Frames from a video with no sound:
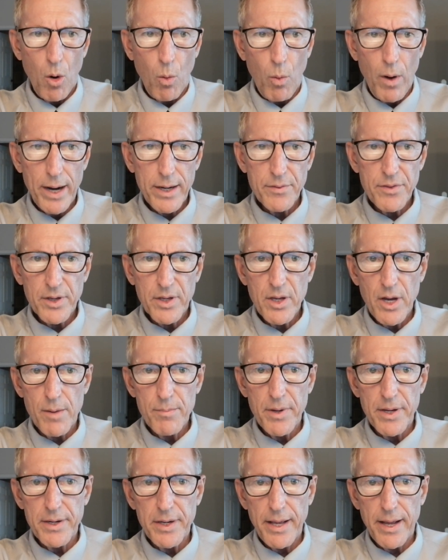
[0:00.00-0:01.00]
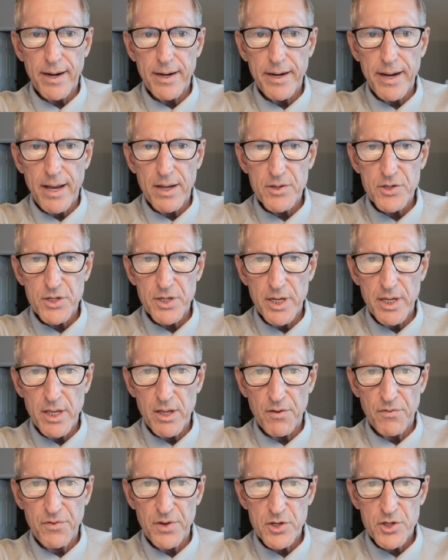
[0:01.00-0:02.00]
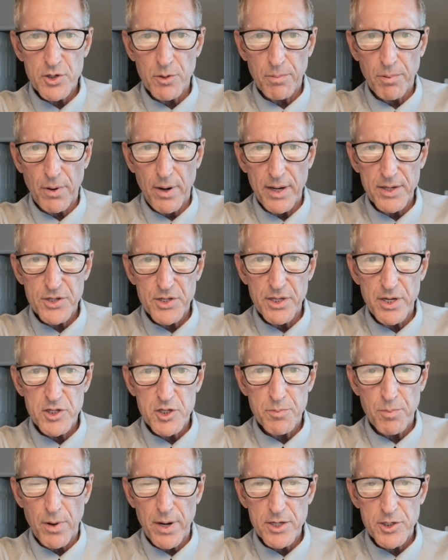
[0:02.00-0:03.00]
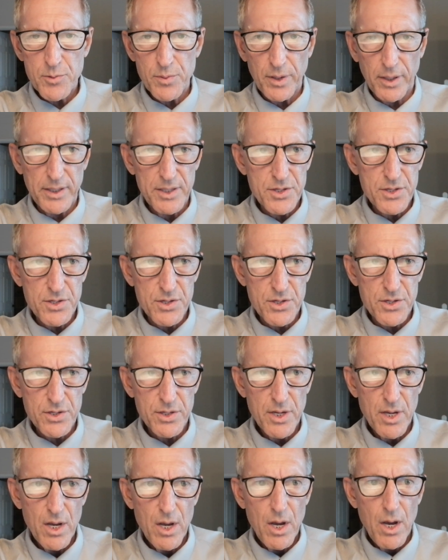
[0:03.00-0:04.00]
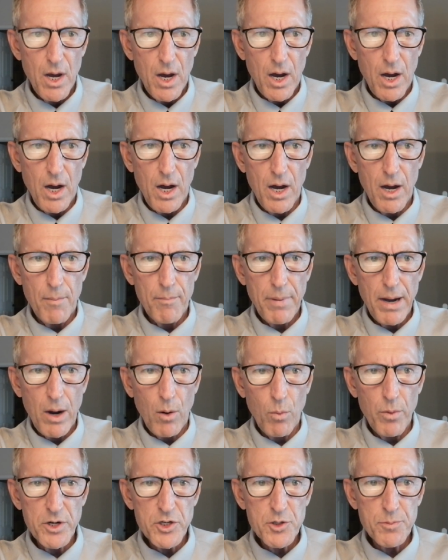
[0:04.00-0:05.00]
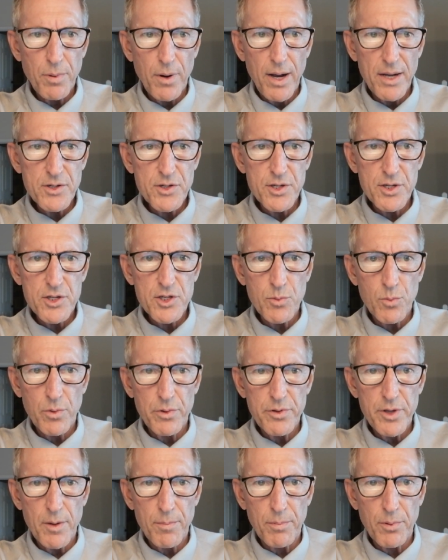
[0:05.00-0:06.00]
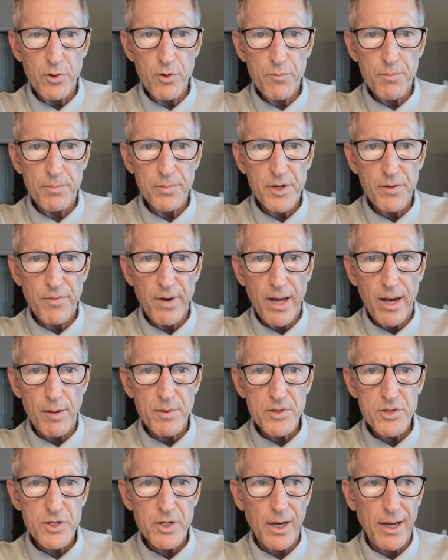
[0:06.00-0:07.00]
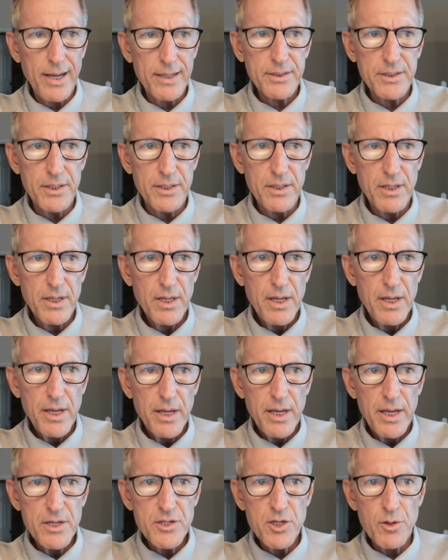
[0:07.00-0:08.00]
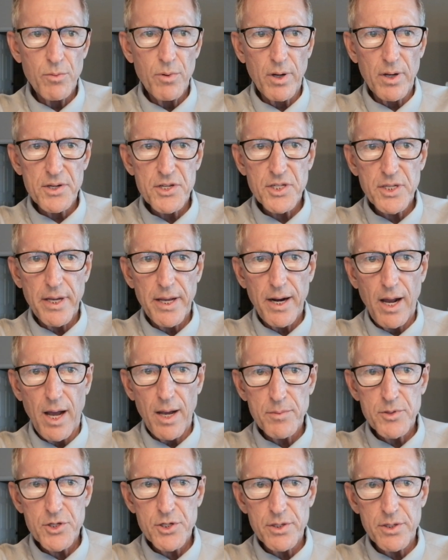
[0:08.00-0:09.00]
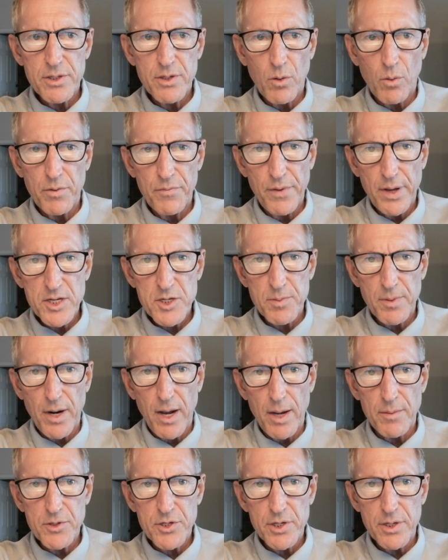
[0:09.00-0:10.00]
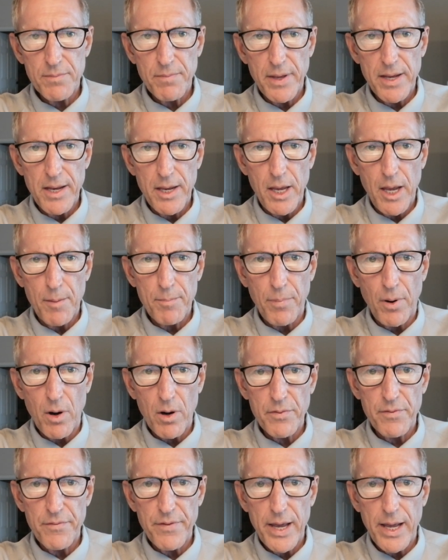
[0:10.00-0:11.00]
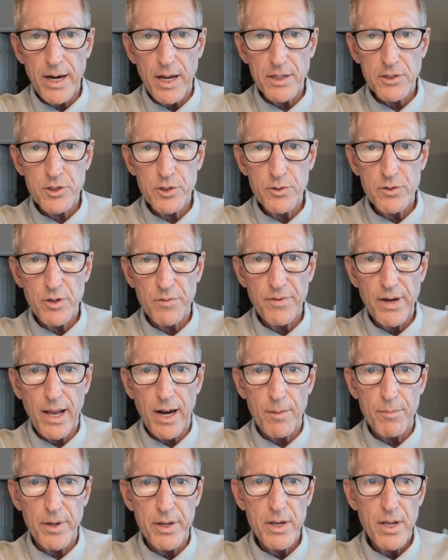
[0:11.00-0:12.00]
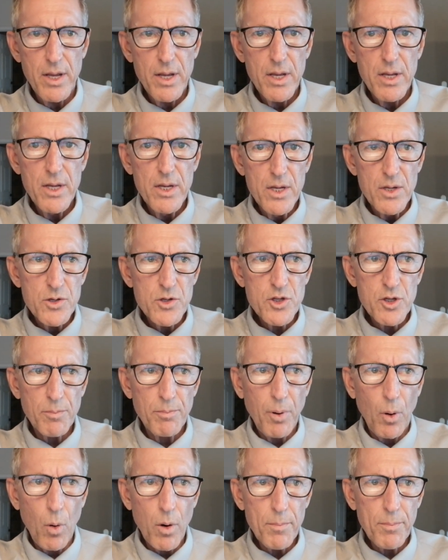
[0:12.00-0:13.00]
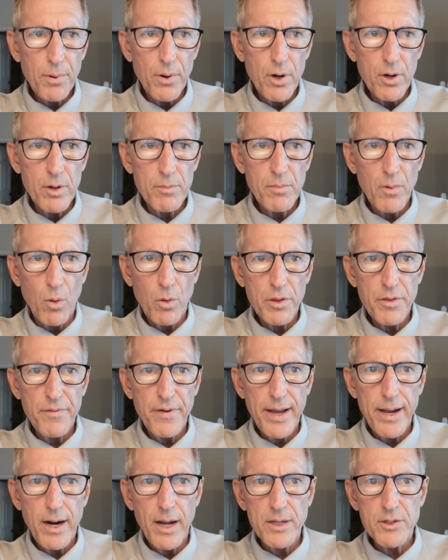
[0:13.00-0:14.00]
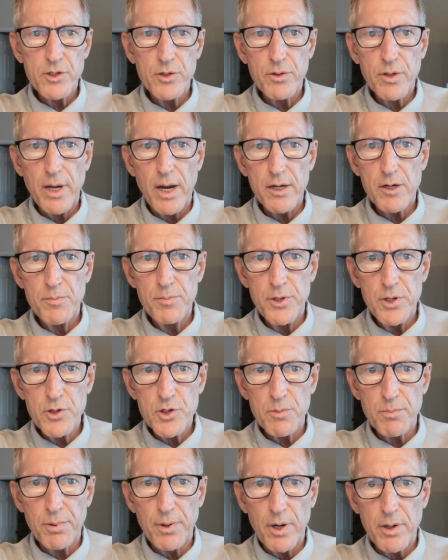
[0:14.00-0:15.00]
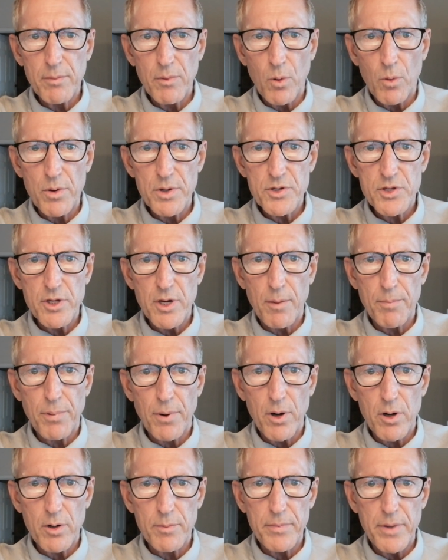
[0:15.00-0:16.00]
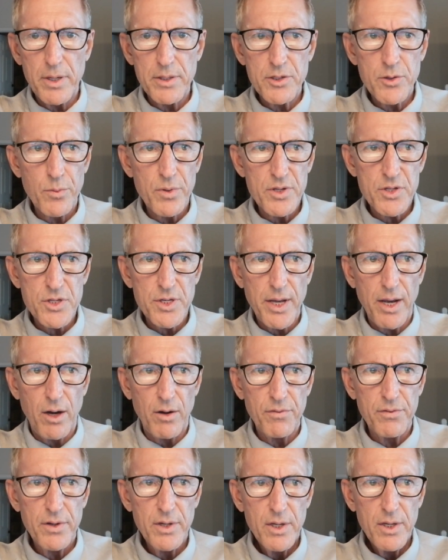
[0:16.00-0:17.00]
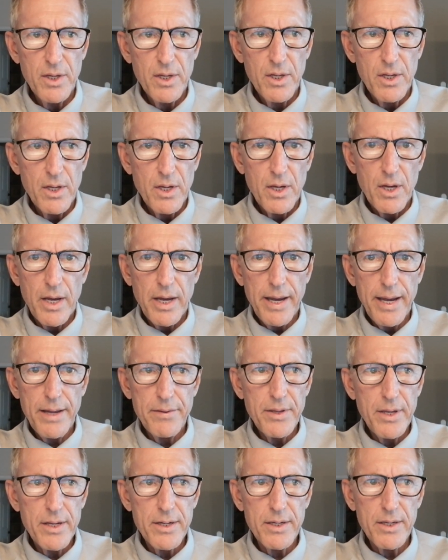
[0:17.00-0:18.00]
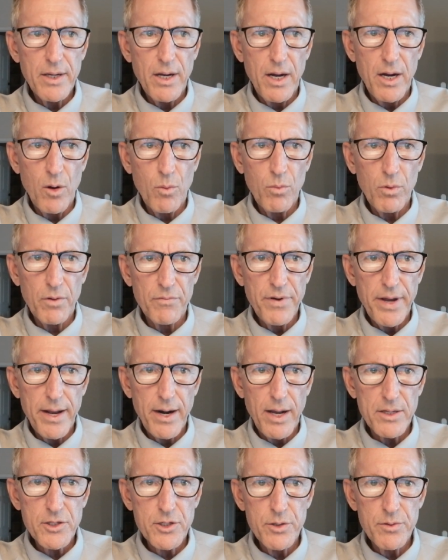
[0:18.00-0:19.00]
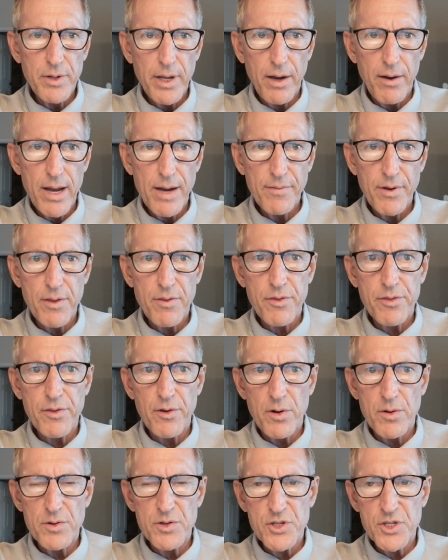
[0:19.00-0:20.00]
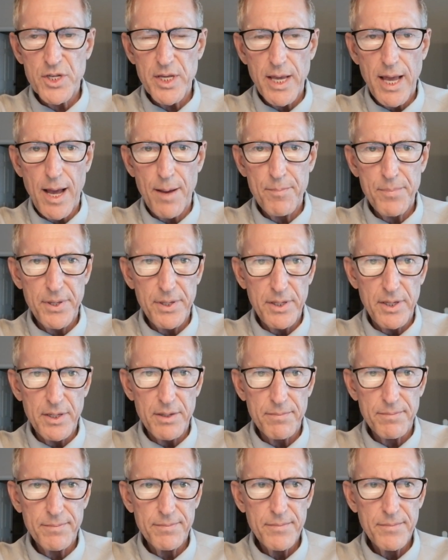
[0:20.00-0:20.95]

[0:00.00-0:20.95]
Why did the government not announce any official price in its press releases? By which process were the approved developments selected? Is the real estate option or investment option a part of the VanUATU Development Support Program or the VanUATU Contribution Program, or is it a program unto itself? And then will VanUATU now have a third CIP?